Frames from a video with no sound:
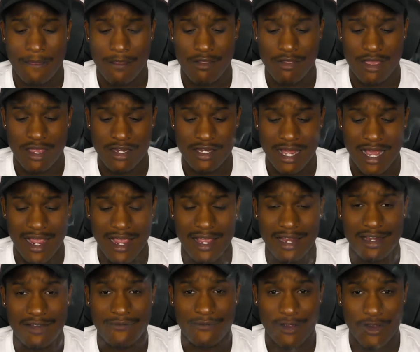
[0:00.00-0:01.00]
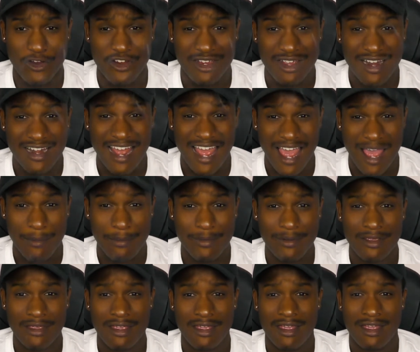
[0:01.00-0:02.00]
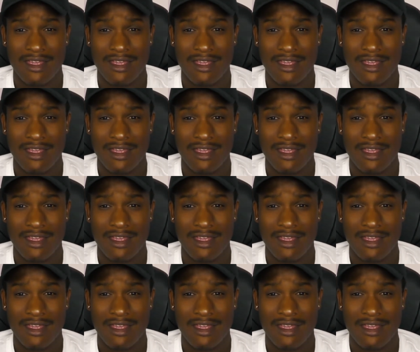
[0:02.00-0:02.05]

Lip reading: they died very unhappy.